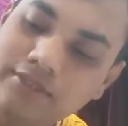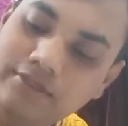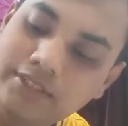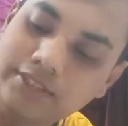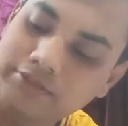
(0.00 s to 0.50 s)

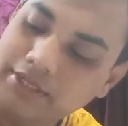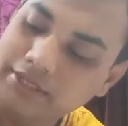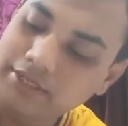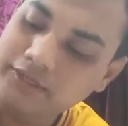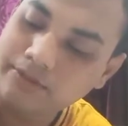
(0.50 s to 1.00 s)
which is
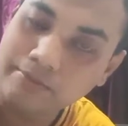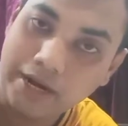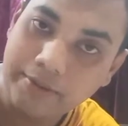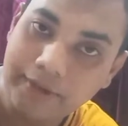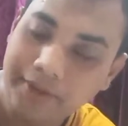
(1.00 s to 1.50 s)
written here
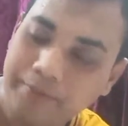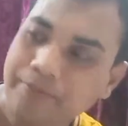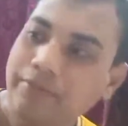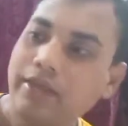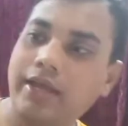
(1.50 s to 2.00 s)
Barbie,
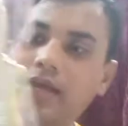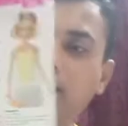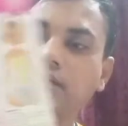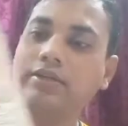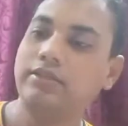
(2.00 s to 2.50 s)

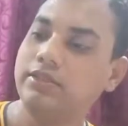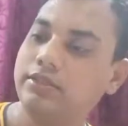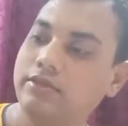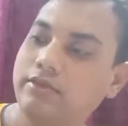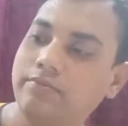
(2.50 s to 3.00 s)

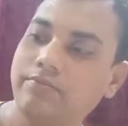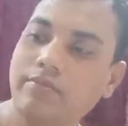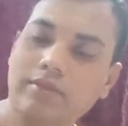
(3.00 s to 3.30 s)
and